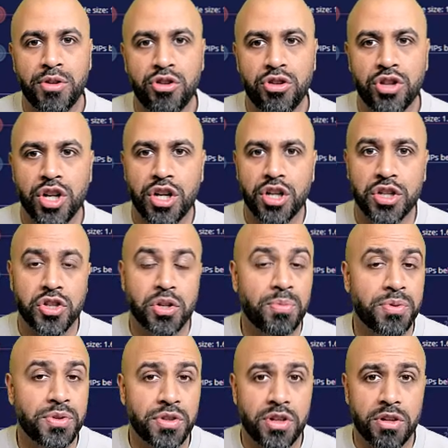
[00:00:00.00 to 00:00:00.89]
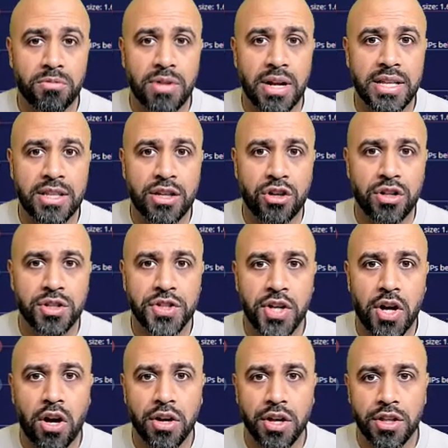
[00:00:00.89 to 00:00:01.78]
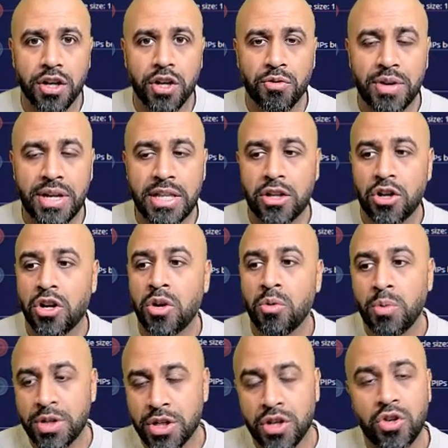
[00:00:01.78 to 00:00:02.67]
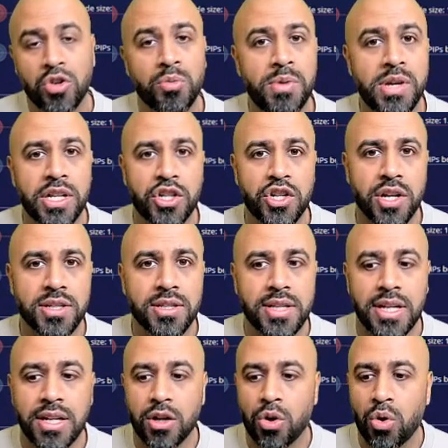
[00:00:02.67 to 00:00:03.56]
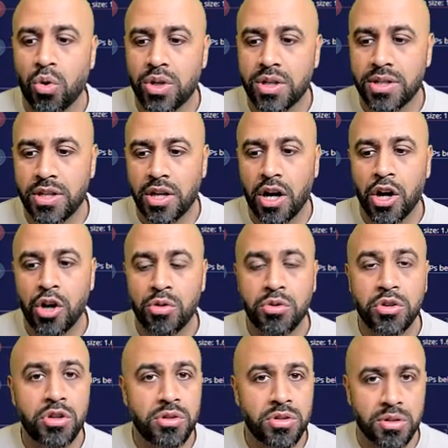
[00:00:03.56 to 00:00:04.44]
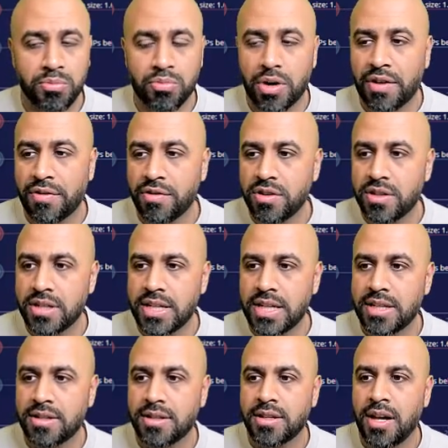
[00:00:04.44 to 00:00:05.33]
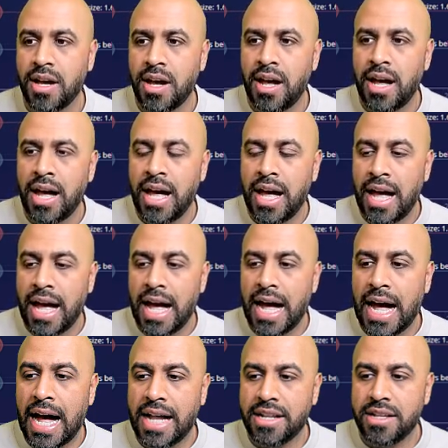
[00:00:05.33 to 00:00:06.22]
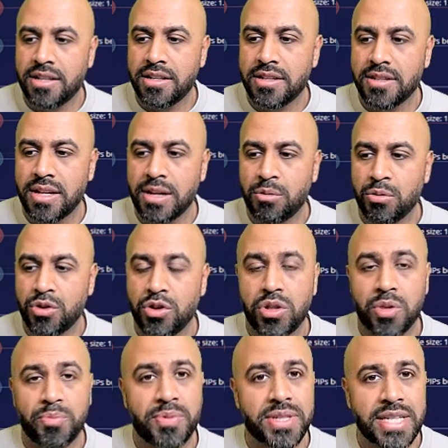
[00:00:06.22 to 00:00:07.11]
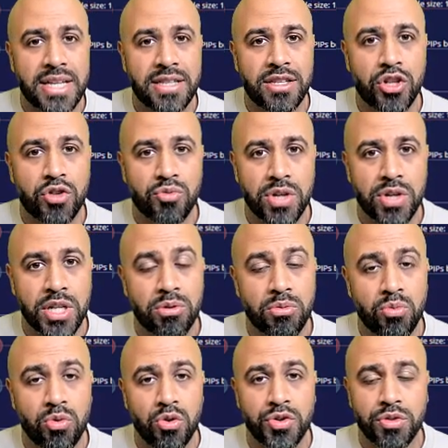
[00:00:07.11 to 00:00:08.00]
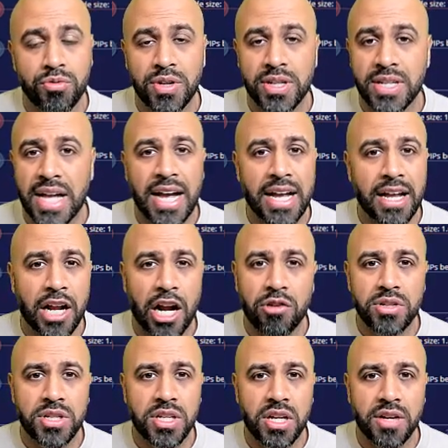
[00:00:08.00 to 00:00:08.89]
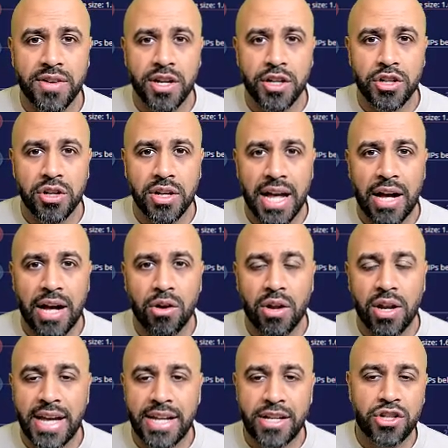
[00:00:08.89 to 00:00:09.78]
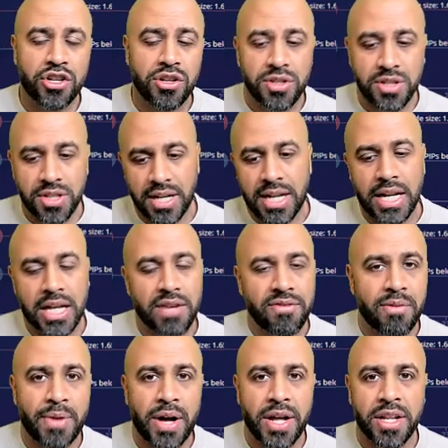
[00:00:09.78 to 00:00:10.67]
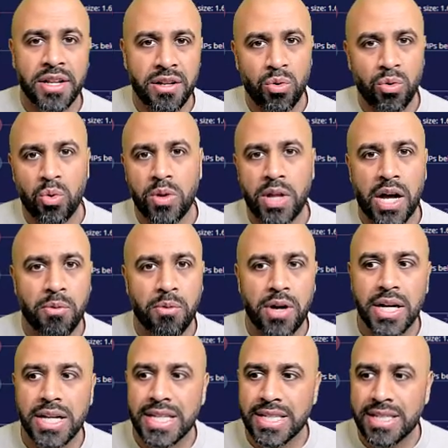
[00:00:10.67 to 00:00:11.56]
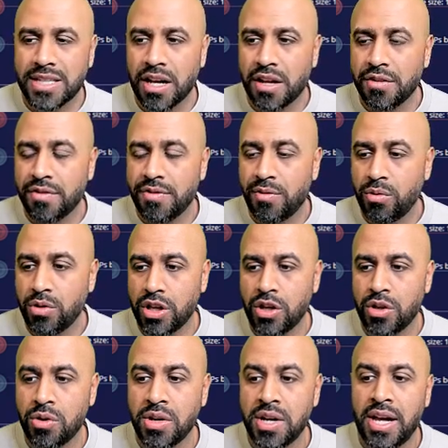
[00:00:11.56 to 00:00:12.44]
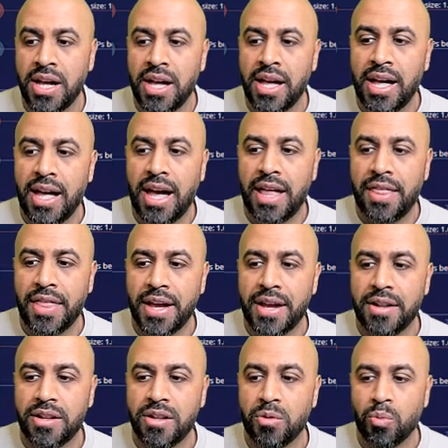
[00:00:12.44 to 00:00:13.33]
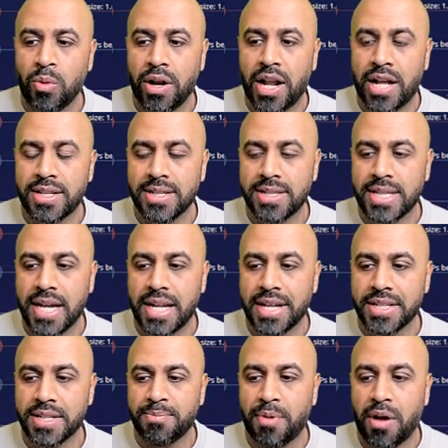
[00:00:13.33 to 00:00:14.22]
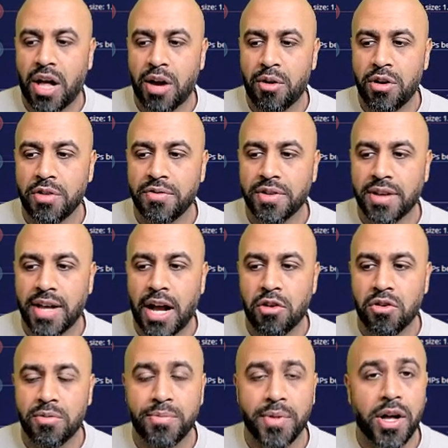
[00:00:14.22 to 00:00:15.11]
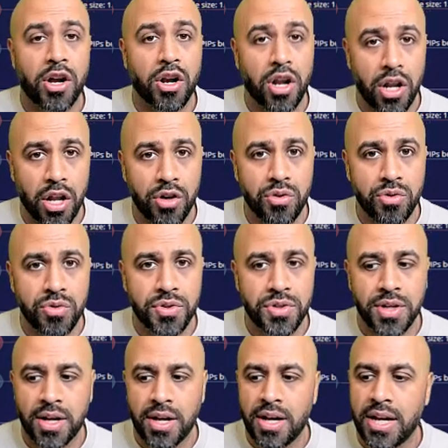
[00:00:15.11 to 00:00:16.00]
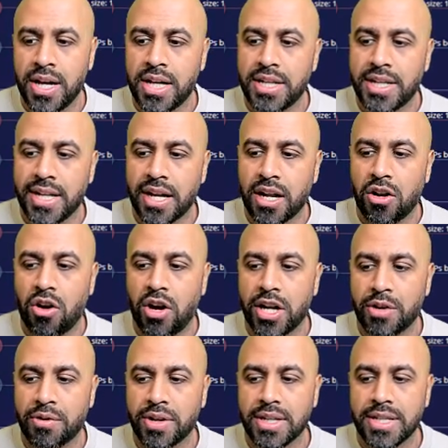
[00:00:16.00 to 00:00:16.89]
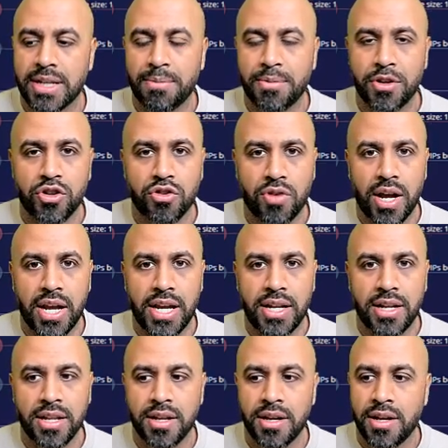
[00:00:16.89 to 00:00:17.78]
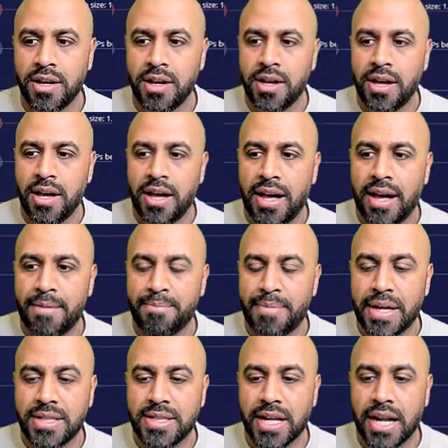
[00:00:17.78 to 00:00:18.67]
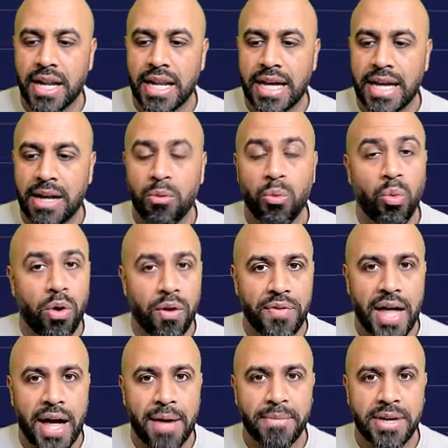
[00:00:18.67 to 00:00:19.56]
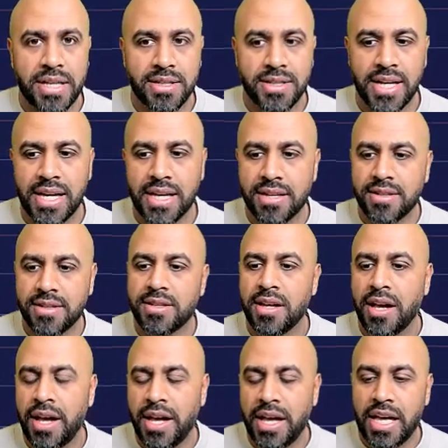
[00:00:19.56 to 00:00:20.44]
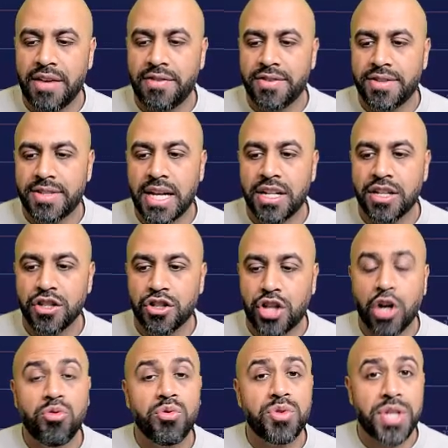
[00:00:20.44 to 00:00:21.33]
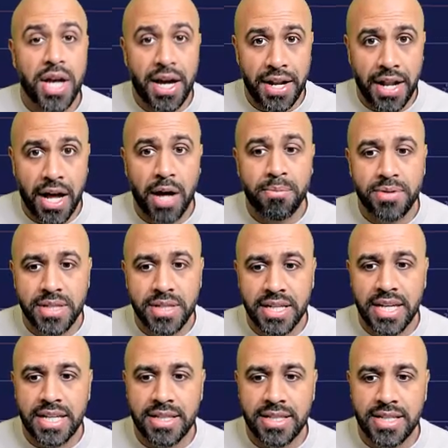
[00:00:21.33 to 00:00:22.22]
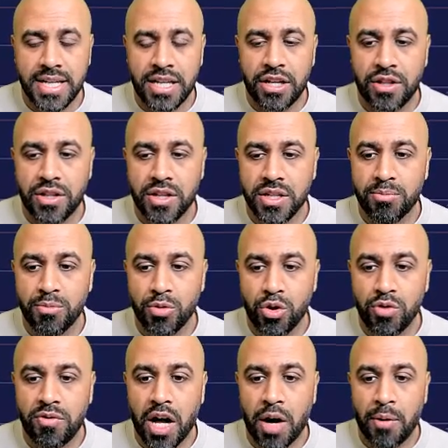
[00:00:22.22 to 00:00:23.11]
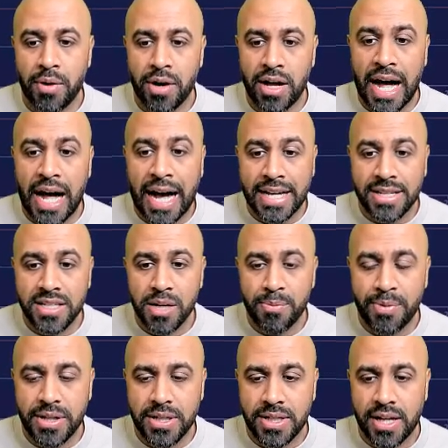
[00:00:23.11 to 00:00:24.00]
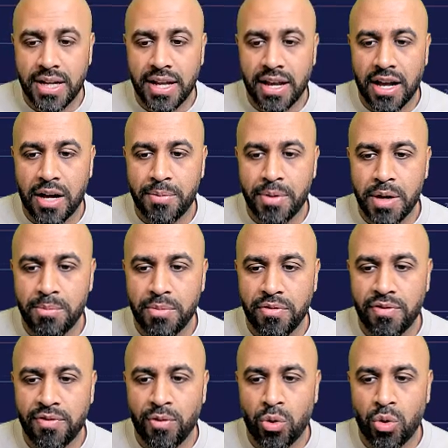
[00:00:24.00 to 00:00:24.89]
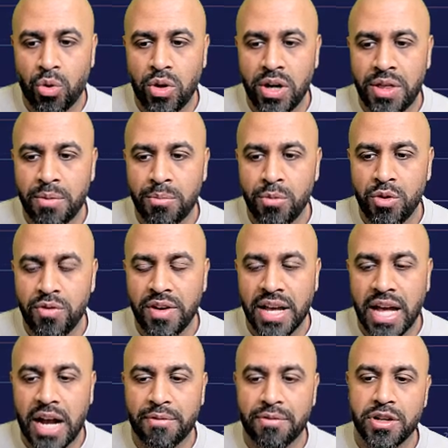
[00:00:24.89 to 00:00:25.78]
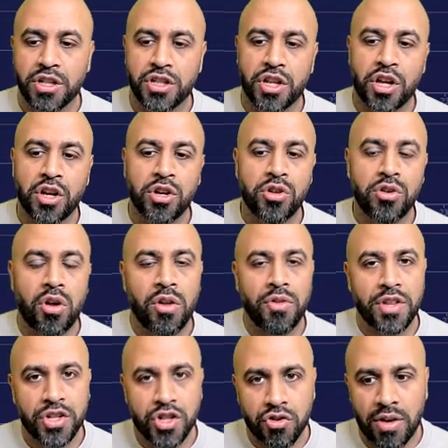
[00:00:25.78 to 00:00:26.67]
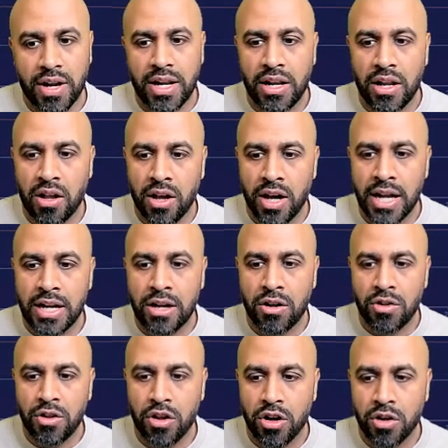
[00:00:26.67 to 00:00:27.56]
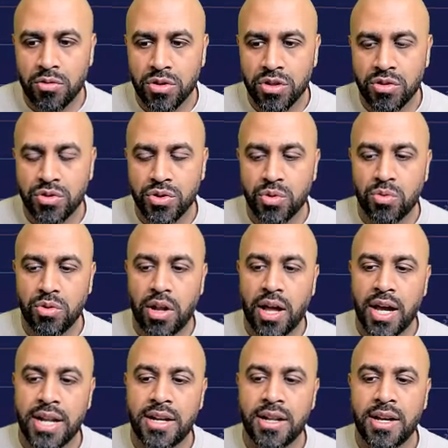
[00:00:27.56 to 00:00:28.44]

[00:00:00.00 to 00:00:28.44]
dot, stop loss at the red dot, target the green dot, which can all be adjusted according to your own user preferences. And it will do the percentage risk, reward to risk, and currency conversion calculation. So click of a button, all that work is done for you. And then we'd like to set an expiry of a current bar close and decline or accept the trade. And basically what that means is if sellers don't turn up to continue this move lower, as they've been turning up here before in the moving average zone, on the trend line, on the horizontal line,